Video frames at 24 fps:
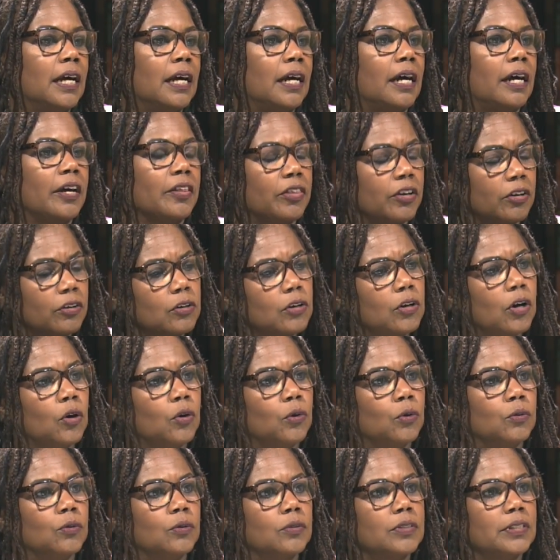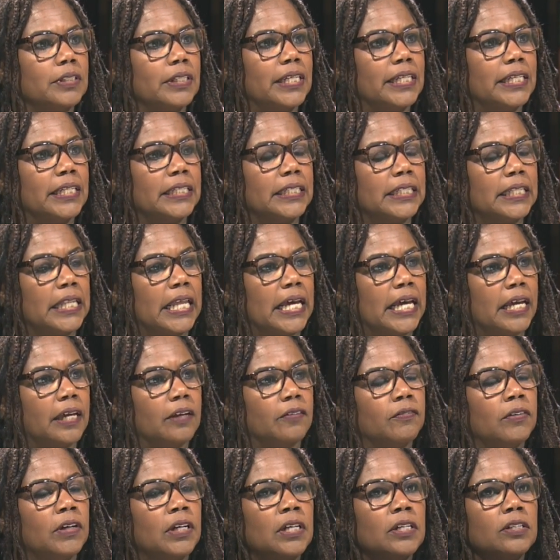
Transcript: uh, their goals in life.